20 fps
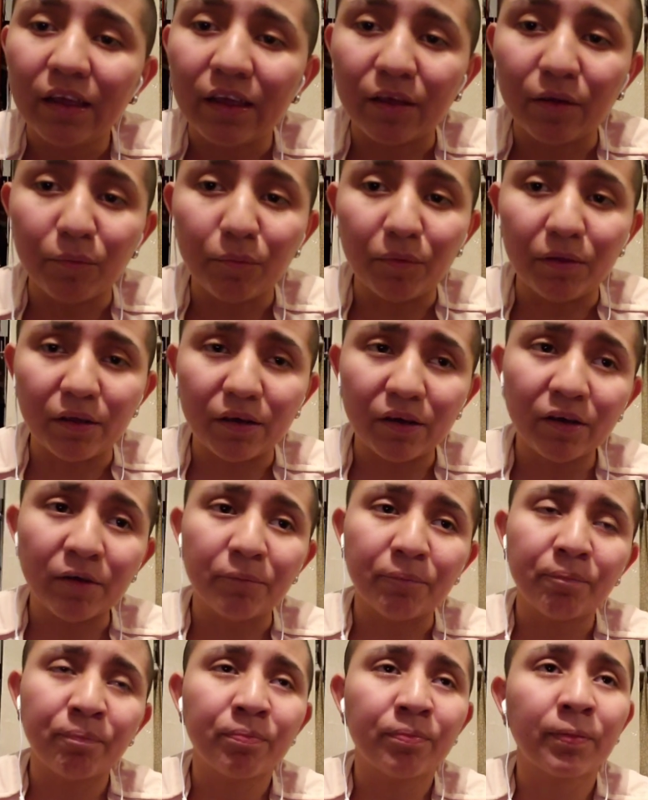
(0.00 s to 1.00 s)
hit me
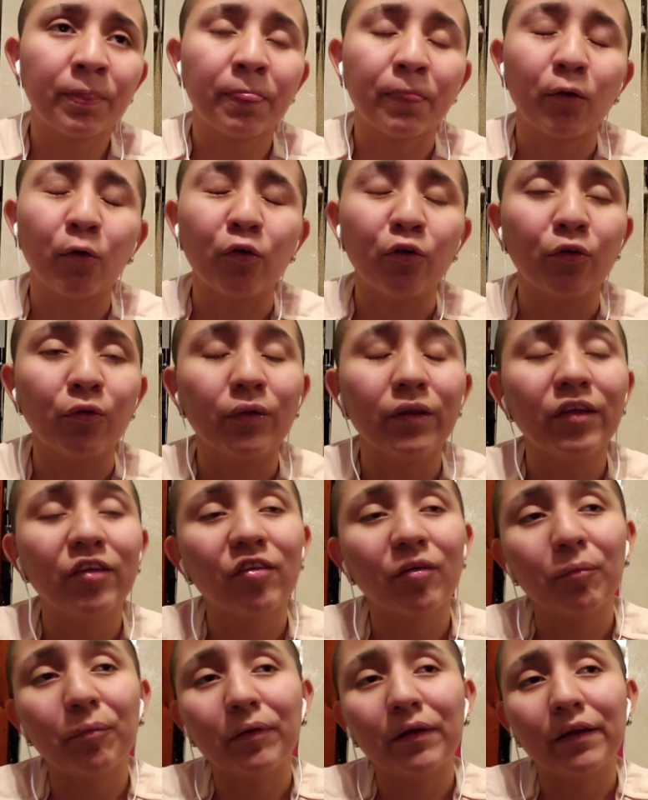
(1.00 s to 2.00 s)
up, or you need
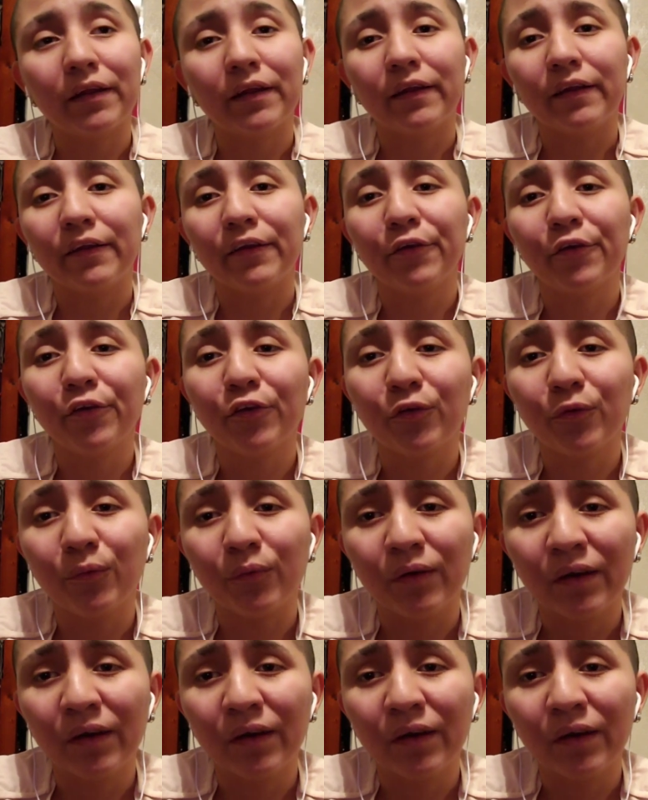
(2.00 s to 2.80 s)
somebody to hear